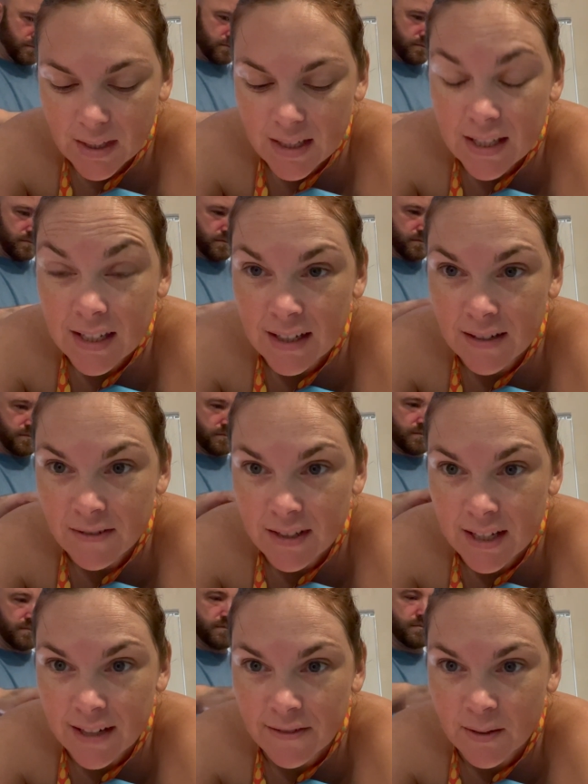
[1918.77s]
Steve is
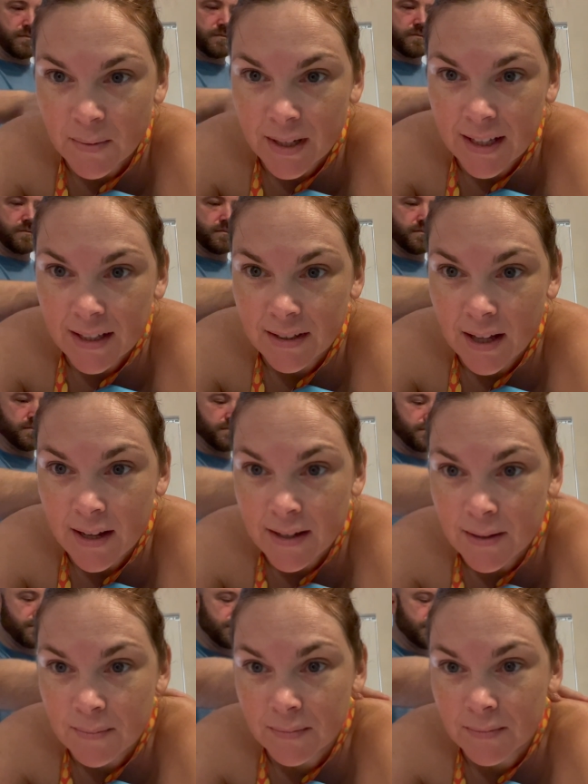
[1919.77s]
giving me
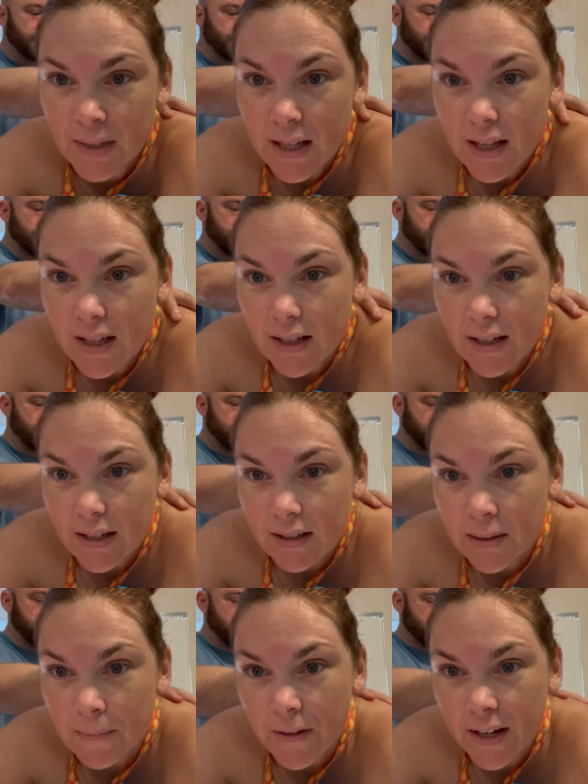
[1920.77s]
um,
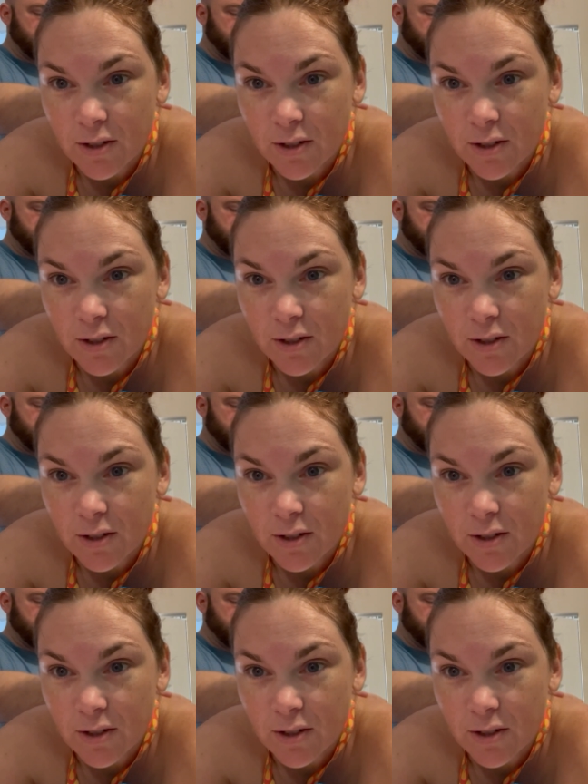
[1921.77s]
lymphatic